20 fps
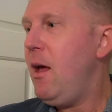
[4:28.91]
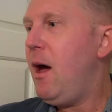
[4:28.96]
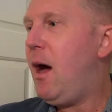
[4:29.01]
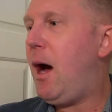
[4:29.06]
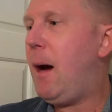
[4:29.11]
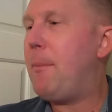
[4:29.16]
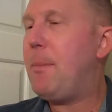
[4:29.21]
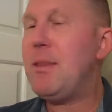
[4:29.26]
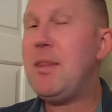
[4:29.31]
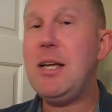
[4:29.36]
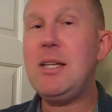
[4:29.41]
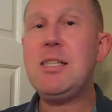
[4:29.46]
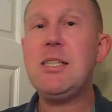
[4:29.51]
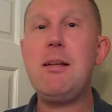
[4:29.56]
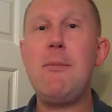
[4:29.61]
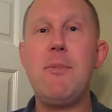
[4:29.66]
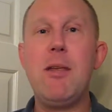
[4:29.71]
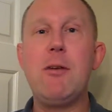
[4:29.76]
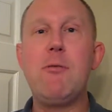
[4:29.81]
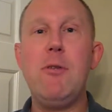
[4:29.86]
But then
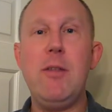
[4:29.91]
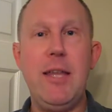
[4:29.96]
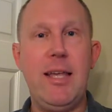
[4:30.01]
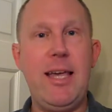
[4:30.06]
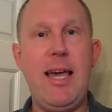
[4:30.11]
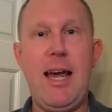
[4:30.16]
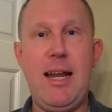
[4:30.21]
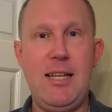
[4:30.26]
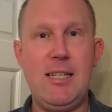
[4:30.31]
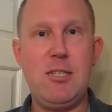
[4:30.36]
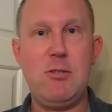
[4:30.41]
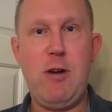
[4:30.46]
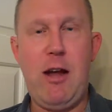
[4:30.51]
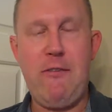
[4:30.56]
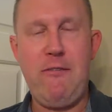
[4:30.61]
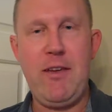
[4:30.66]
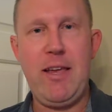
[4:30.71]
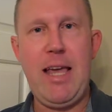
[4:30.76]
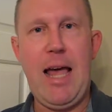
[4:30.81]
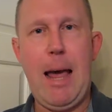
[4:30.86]
something really
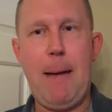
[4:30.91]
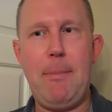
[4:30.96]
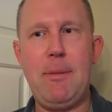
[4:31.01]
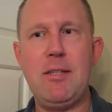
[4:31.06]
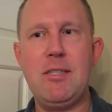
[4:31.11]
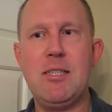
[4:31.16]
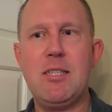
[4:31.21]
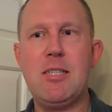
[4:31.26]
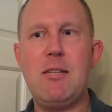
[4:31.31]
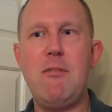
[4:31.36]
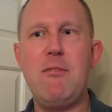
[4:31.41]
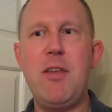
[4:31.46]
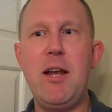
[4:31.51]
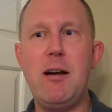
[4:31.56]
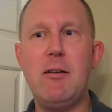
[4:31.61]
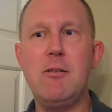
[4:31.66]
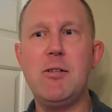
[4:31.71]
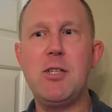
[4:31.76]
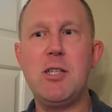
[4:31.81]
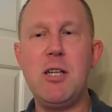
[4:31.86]
catastrophic happens.
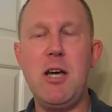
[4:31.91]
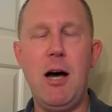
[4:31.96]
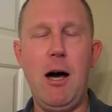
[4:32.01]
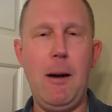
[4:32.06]
There's